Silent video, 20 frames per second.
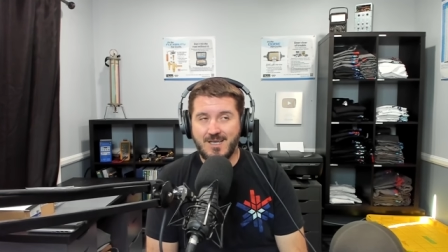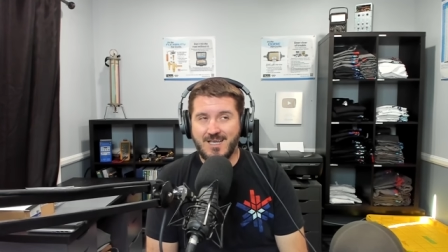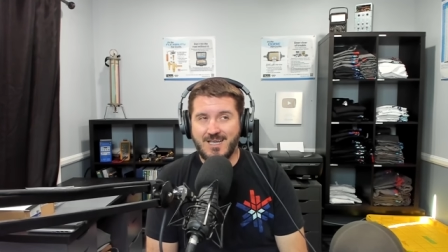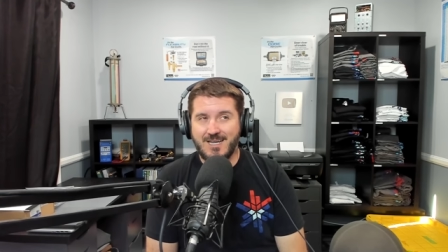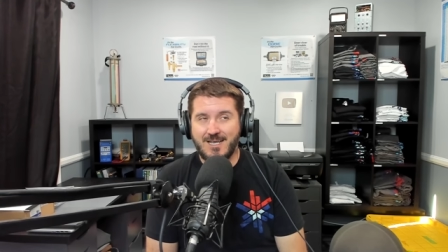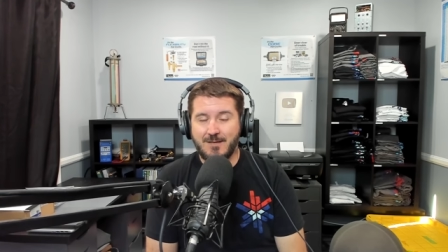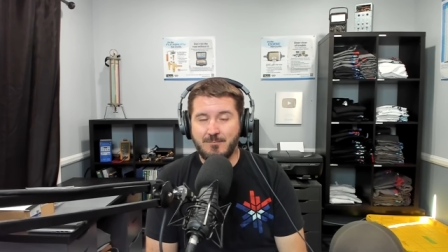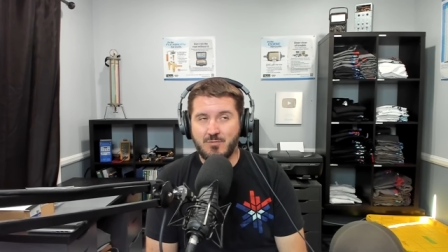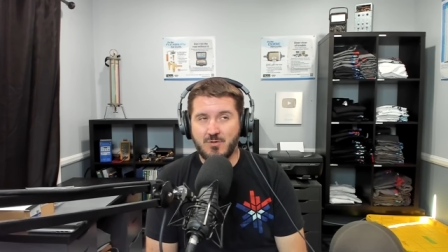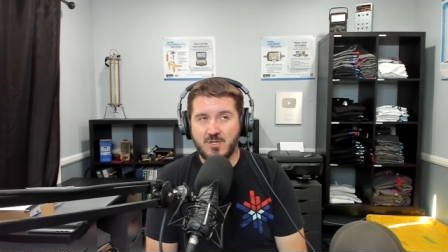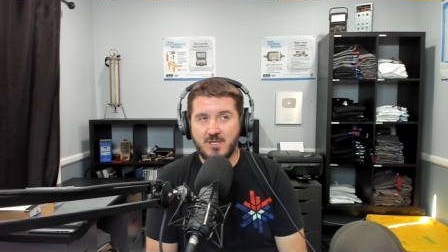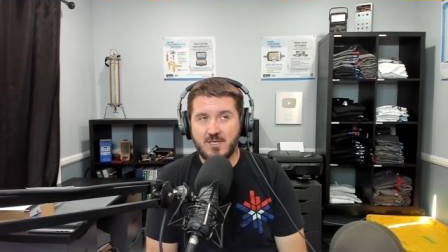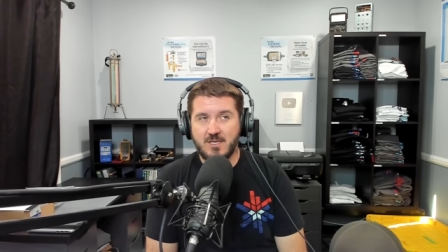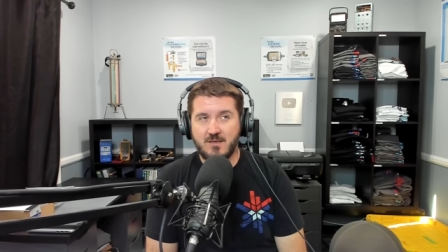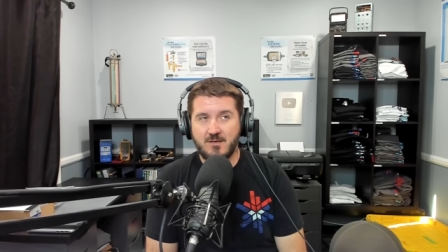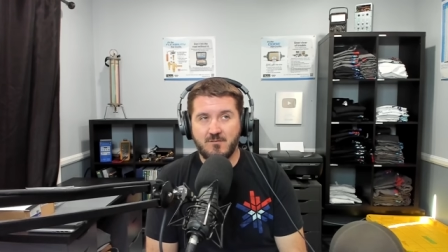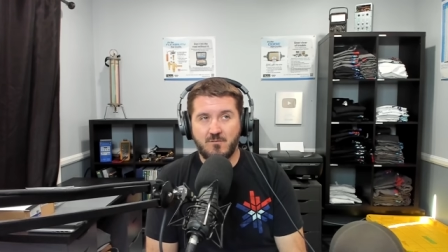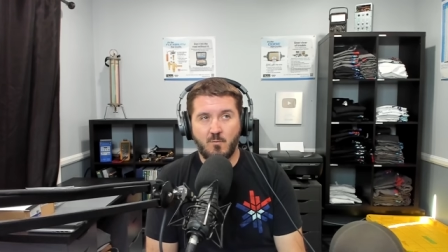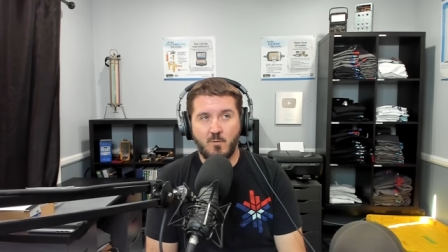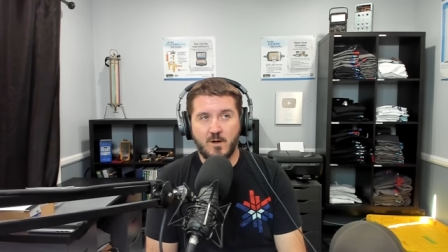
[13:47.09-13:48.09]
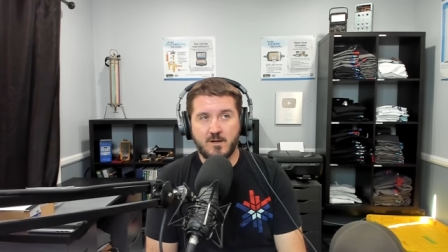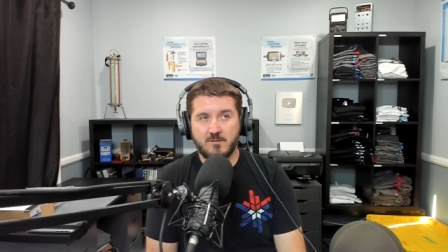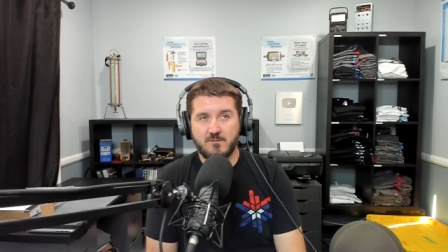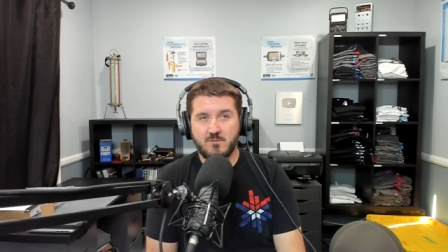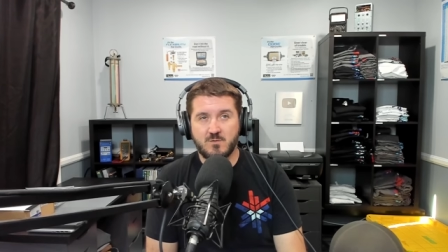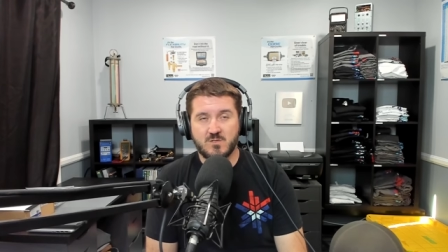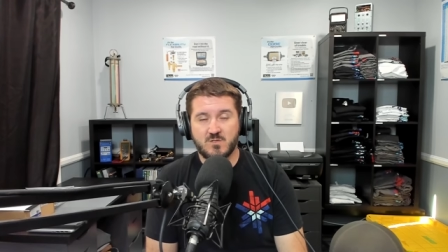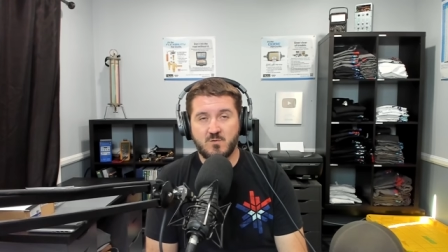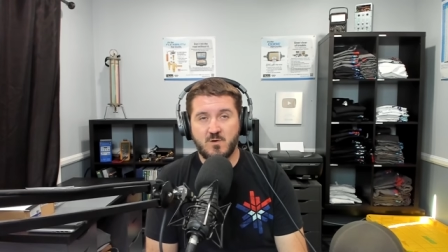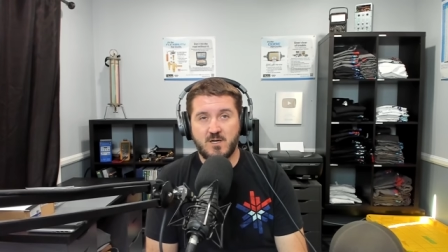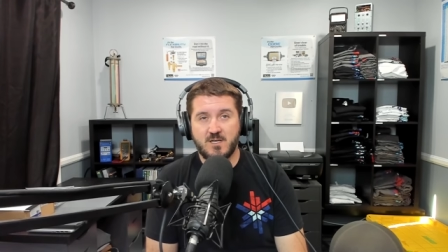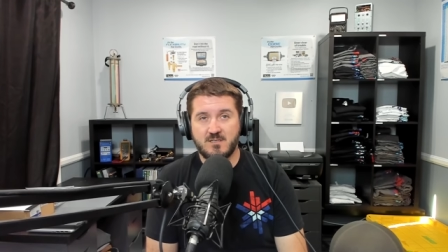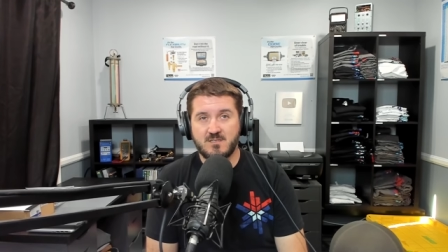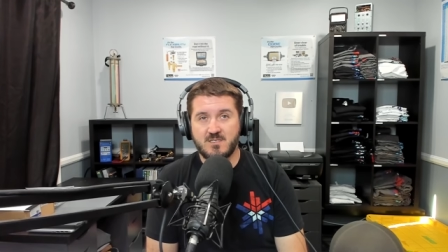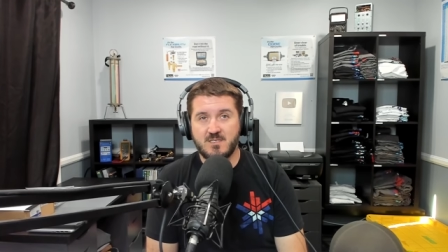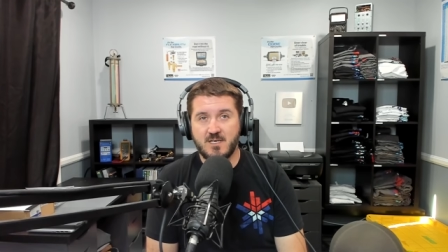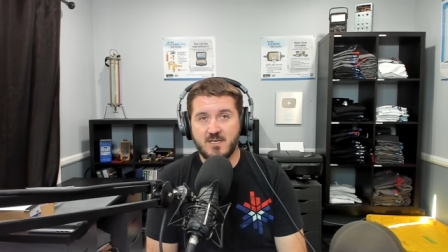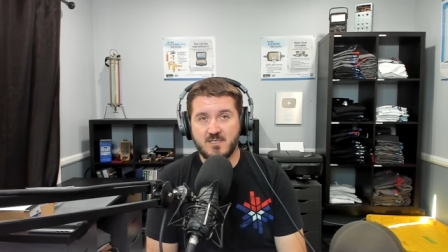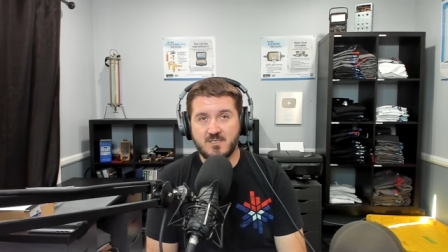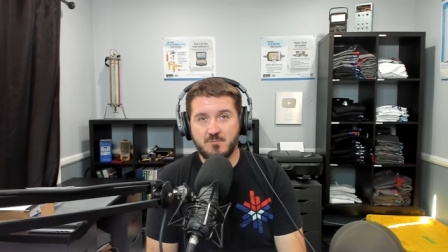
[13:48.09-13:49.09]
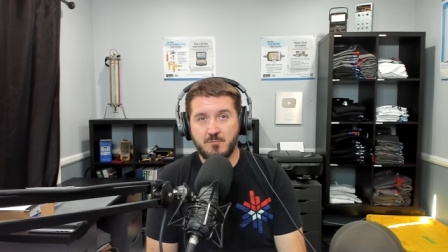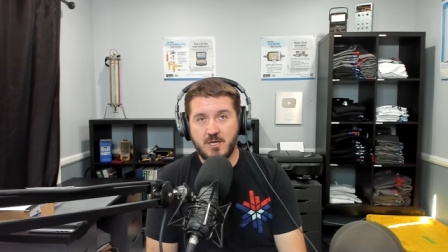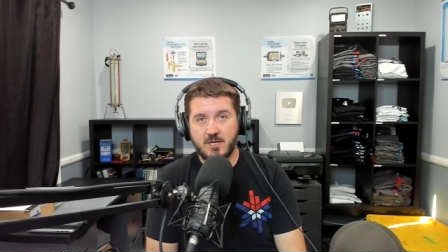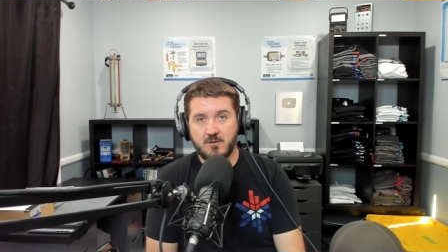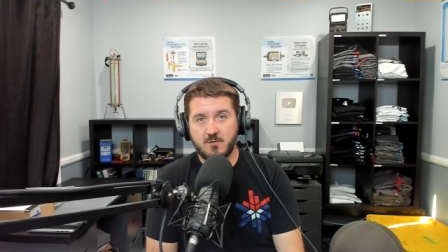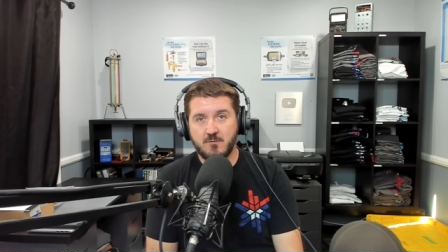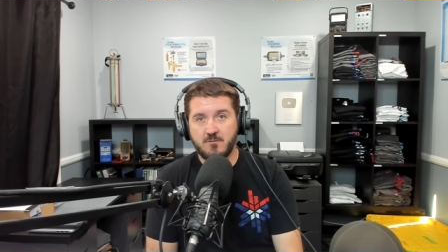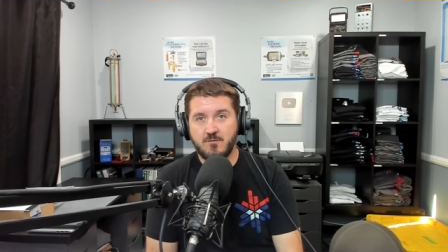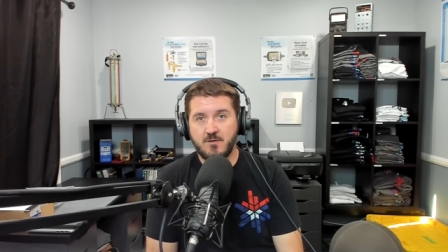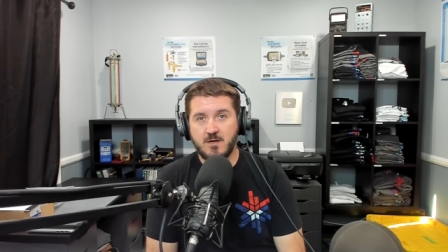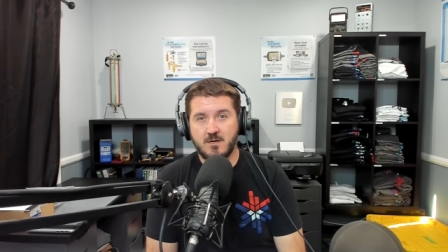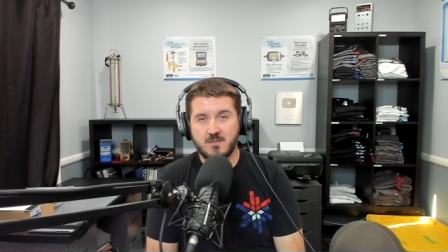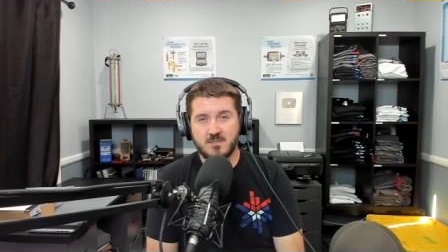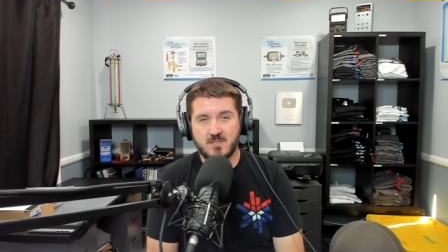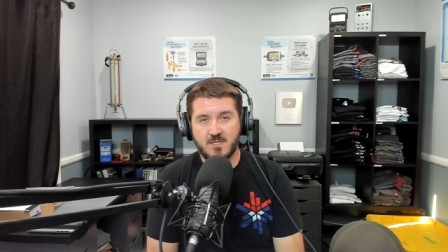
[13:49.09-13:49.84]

And I believe one of them was running six microfarads.